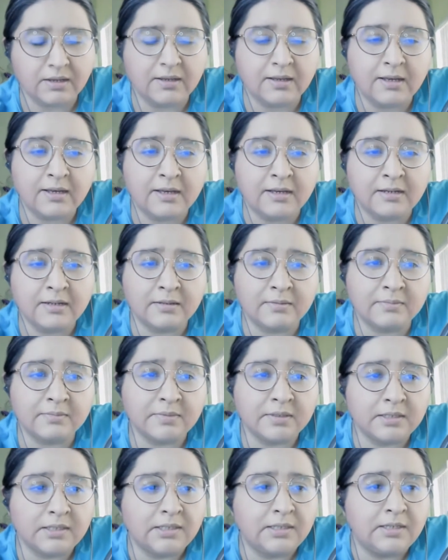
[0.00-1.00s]

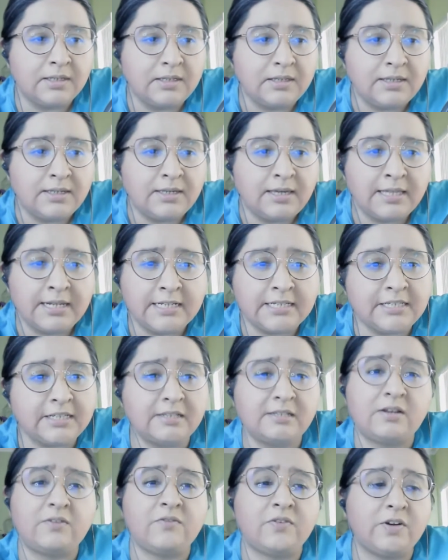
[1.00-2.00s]
And it's
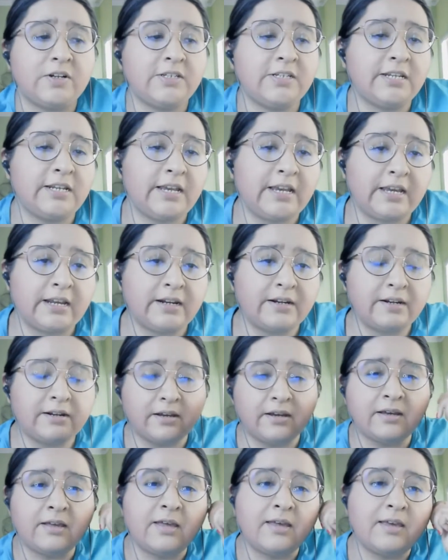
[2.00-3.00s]
just unfortunate
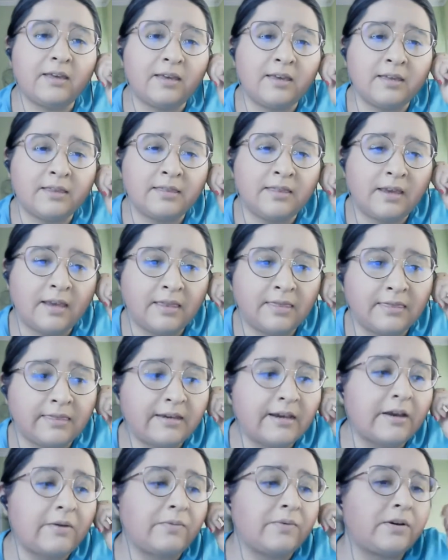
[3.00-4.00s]
in
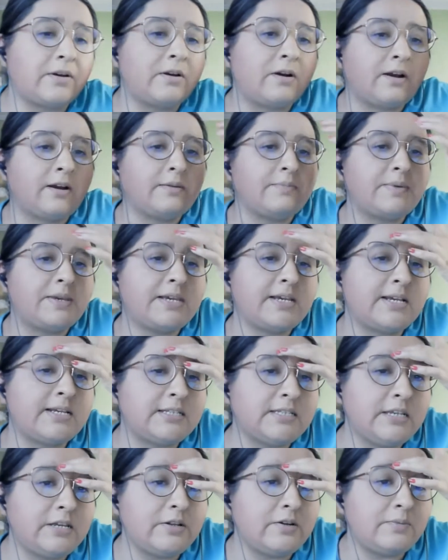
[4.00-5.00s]
that regard
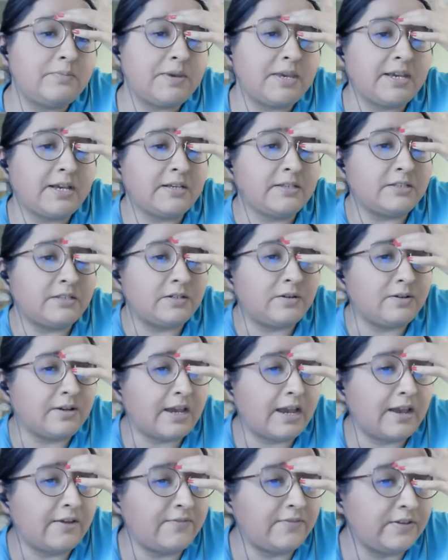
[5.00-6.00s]
because BLs don't
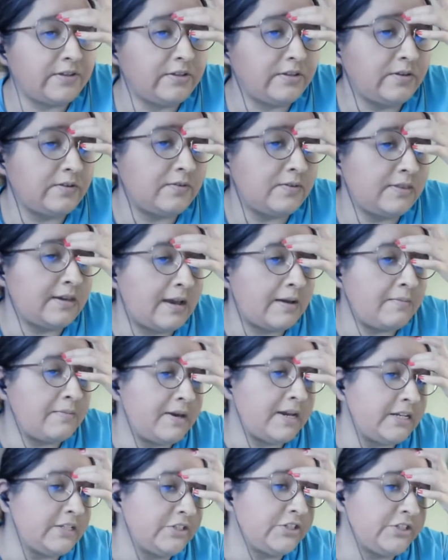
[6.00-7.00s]
have to do that
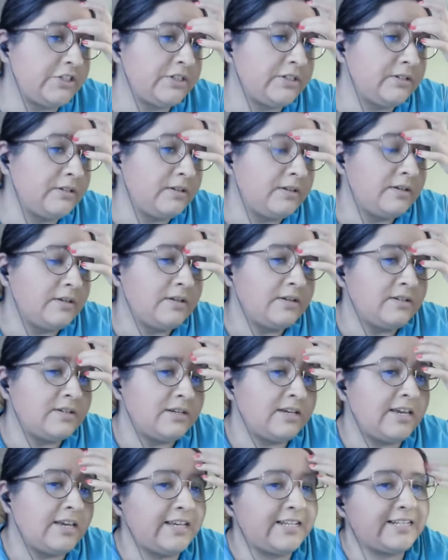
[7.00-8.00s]
much
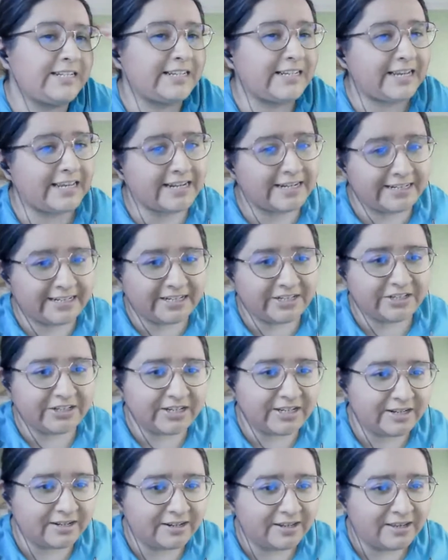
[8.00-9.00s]
to get
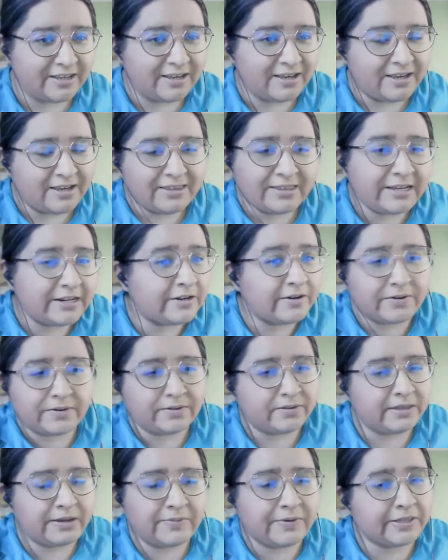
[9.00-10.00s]
attention. They
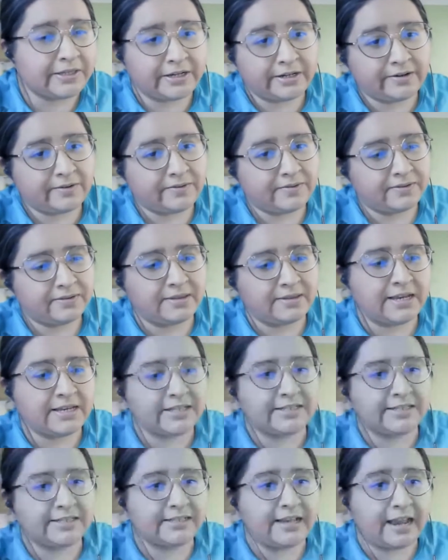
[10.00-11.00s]
don't. They really don't. They
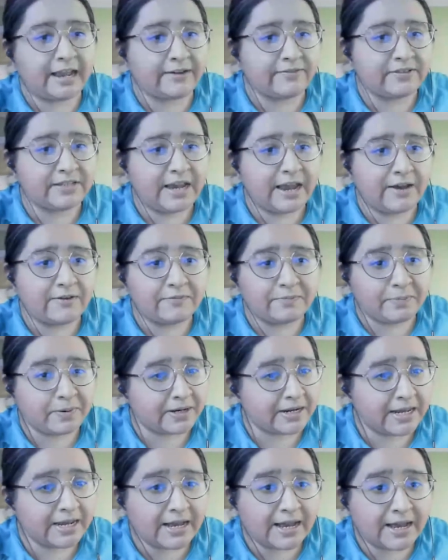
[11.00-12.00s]
just have to have
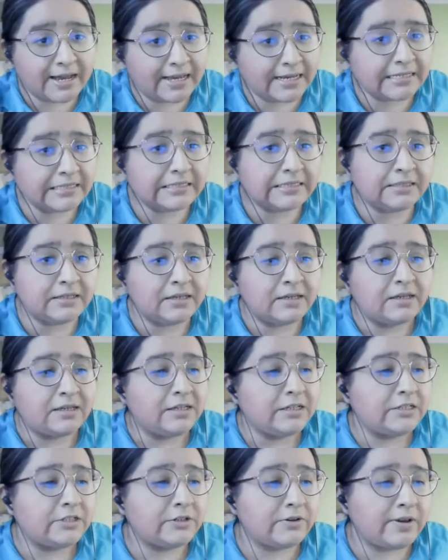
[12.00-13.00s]
pretty guys
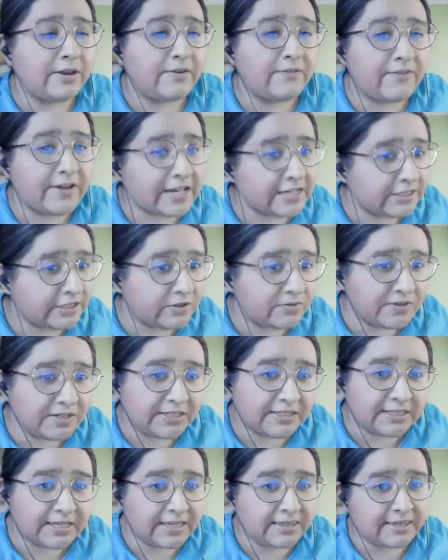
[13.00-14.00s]
doing fan
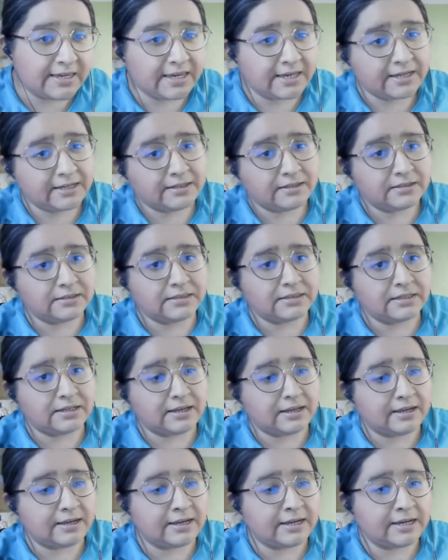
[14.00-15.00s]
servicey things,
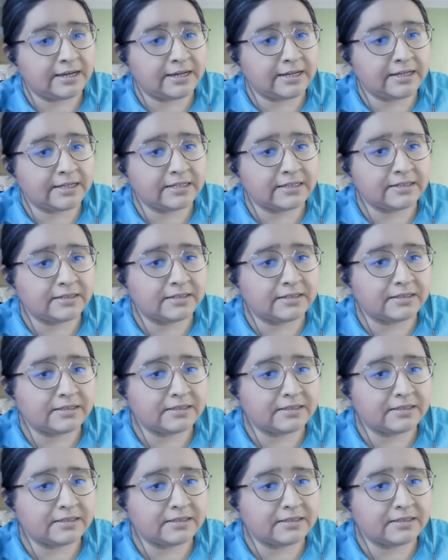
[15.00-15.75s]
and